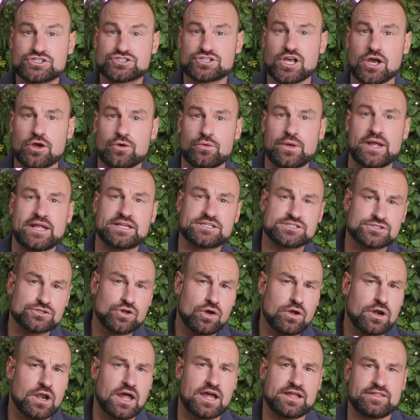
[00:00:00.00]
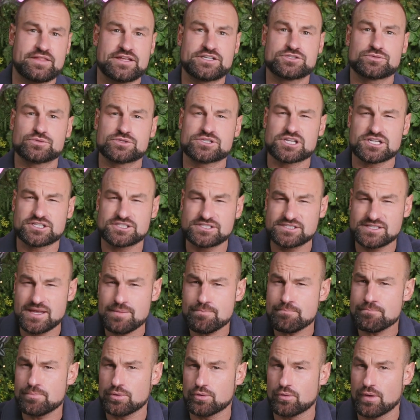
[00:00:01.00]
so it's not like this was a
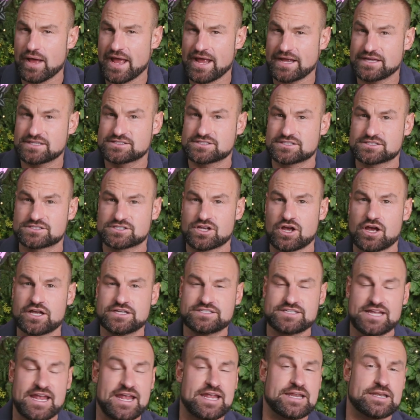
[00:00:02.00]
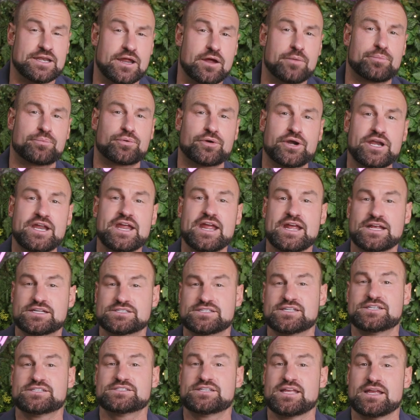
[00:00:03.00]
simple exercise in a
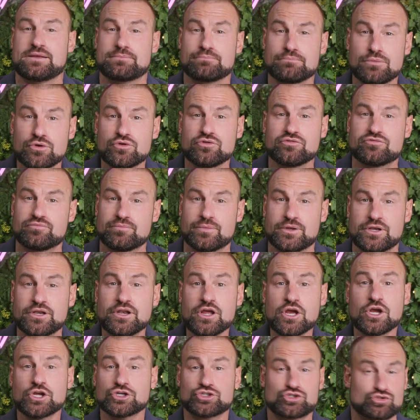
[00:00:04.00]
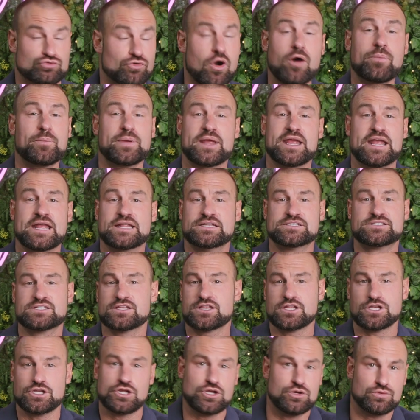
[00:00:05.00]
pre-existing movement dropping
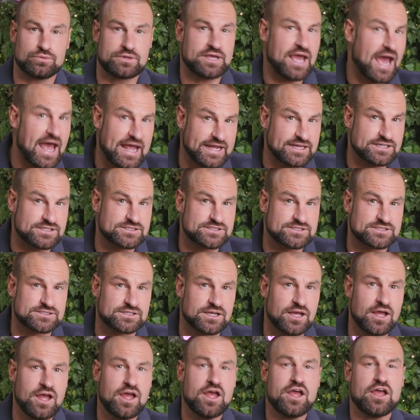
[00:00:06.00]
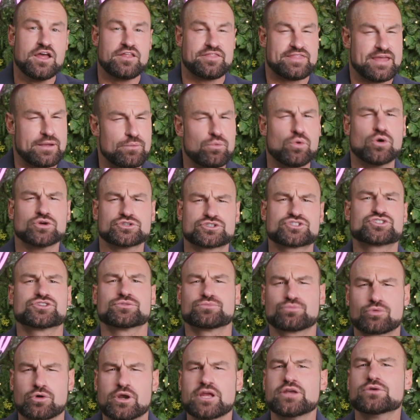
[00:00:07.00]
into the new case. There was
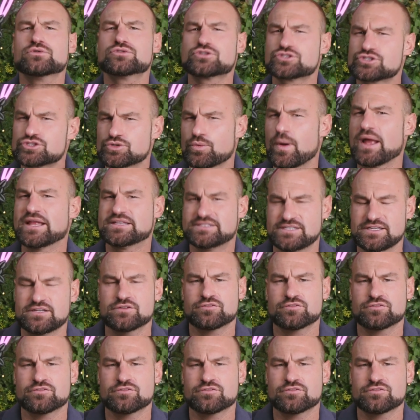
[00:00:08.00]
some real sweat